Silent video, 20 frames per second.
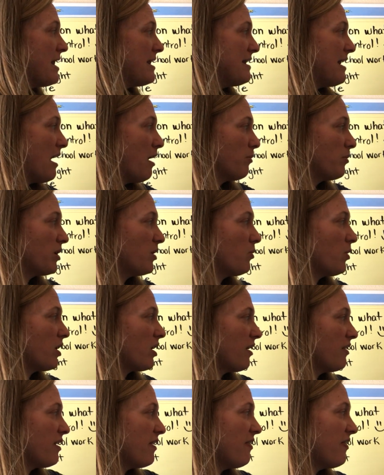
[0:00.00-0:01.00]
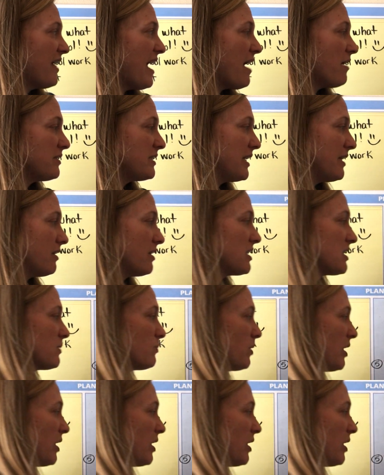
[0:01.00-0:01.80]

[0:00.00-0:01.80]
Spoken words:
Now I'm going to work on the thousandths